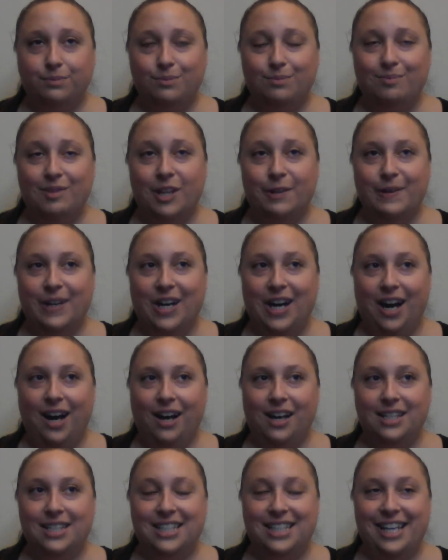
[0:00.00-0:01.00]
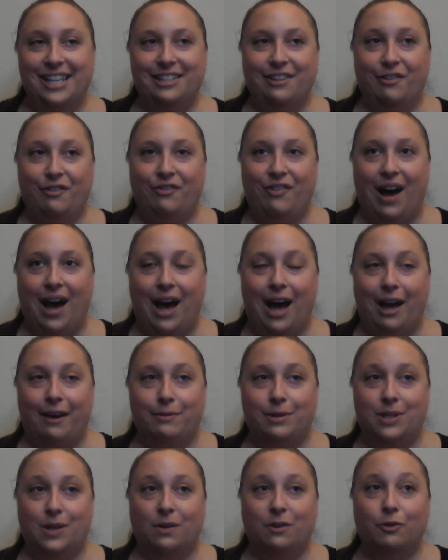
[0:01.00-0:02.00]
because season 5
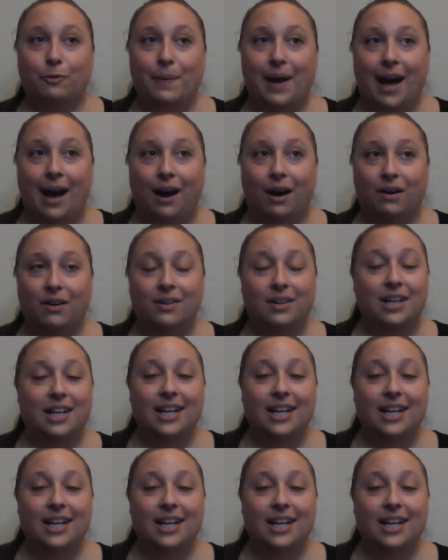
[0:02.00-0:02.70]
was all about